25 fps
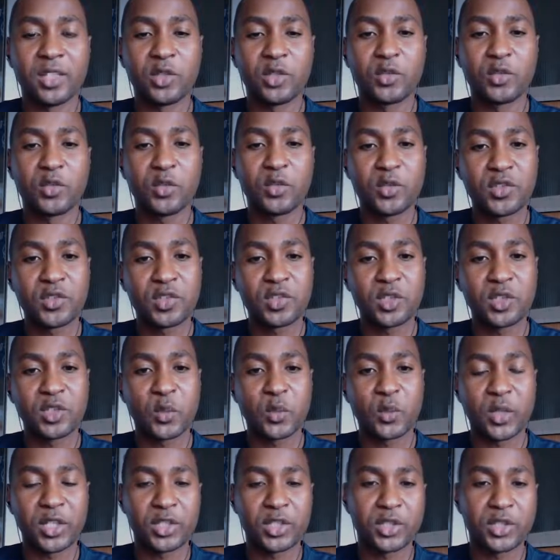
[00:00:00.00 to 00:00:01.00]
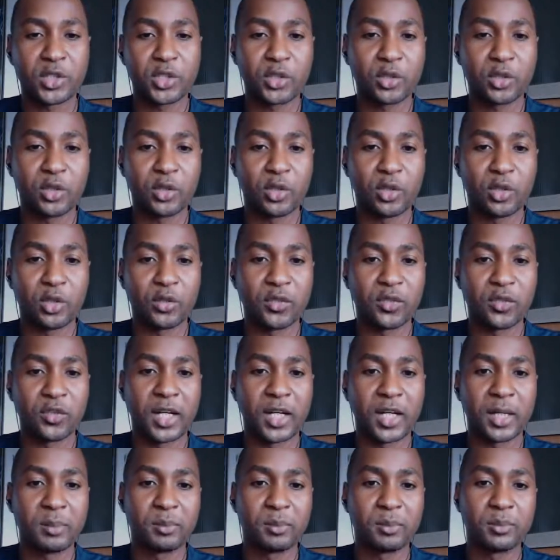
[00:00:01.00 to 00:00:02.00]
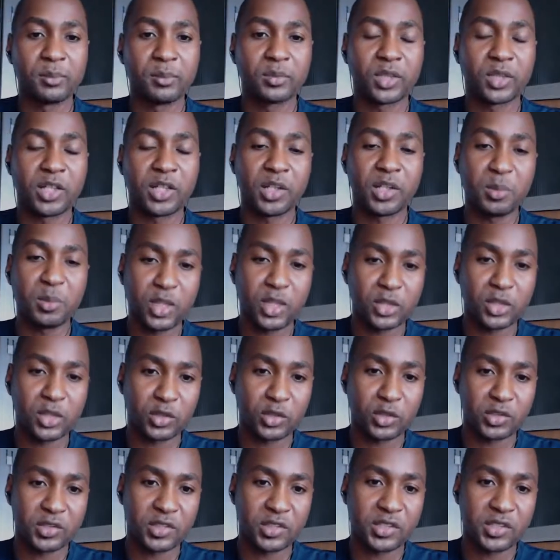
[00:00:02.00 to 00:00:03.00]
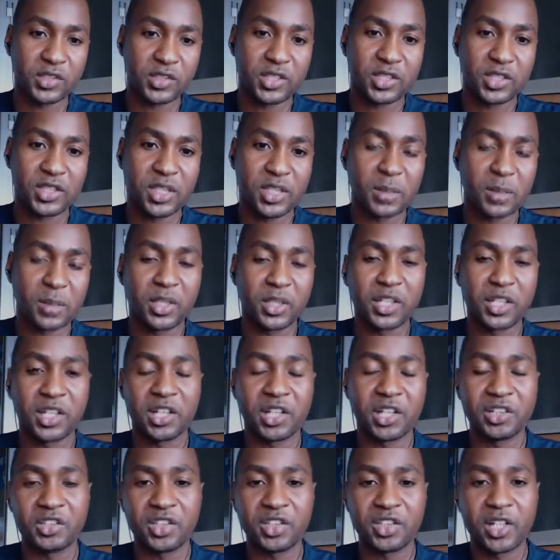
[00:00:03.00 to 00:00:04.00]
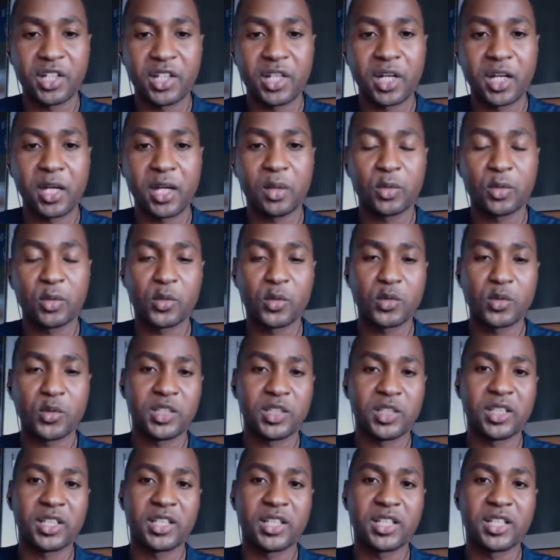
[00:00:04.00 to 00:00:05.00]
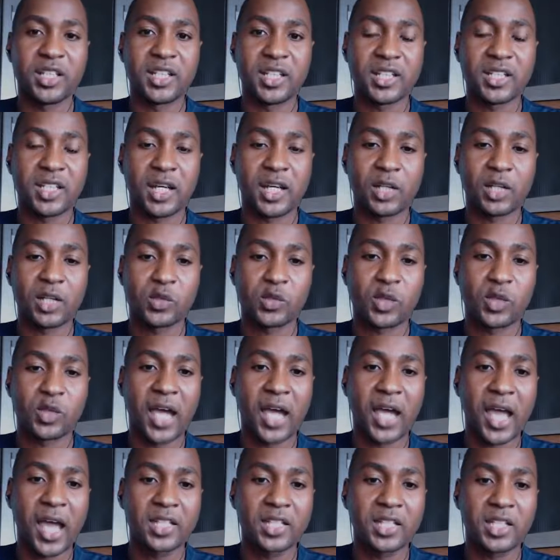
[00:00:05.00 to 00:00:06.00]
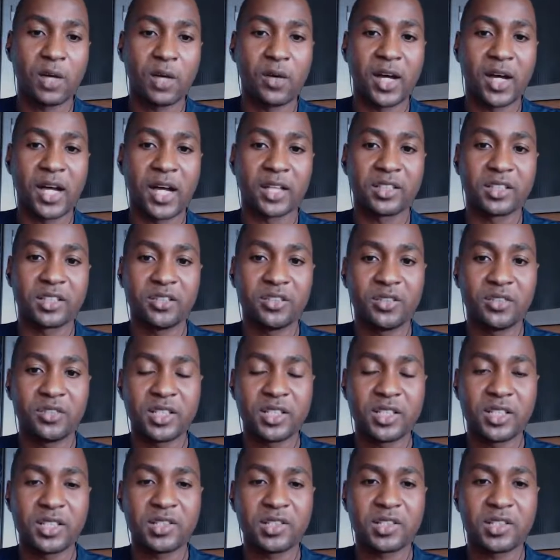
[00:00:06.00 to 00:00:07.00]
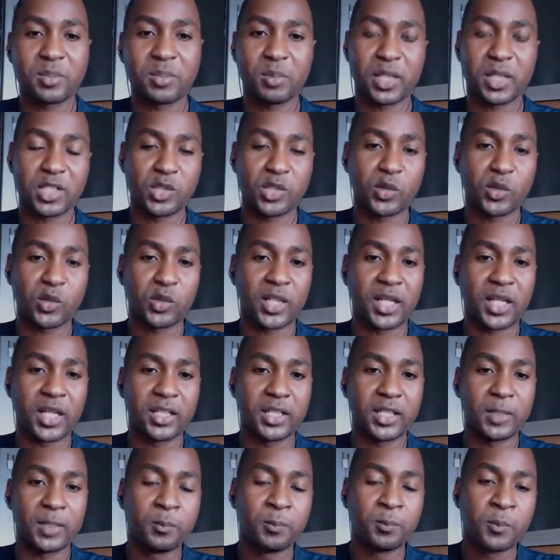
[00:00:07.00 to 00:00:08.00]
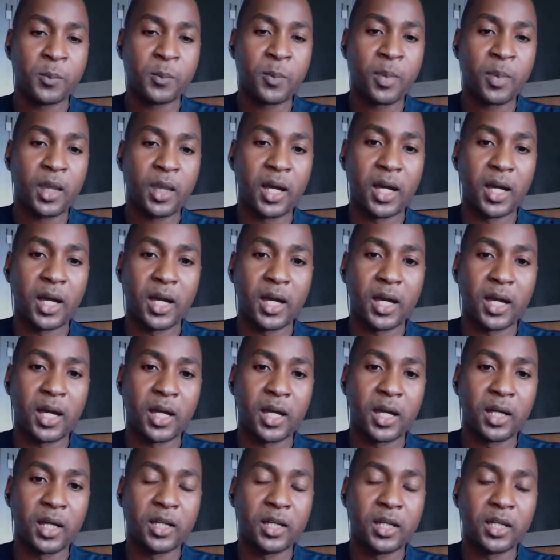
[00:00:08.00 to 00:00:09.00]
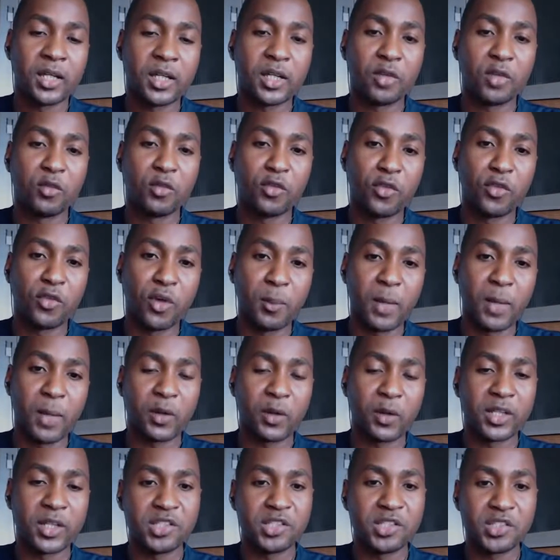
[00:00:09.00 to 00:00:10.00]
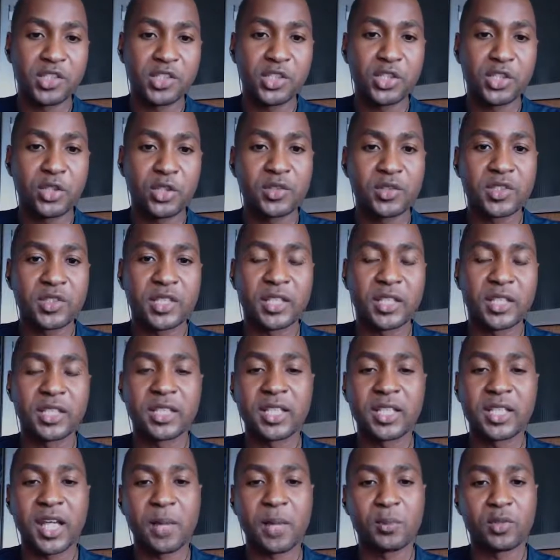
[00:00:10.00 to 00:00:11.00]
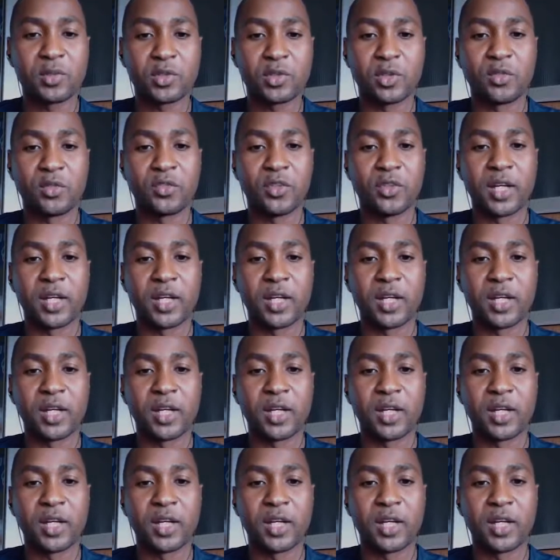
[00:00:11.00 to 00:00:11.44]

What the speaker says: true situation of criminal justice system in Nigeria, using the data to guide our activities, particularly inform our decisions in terms of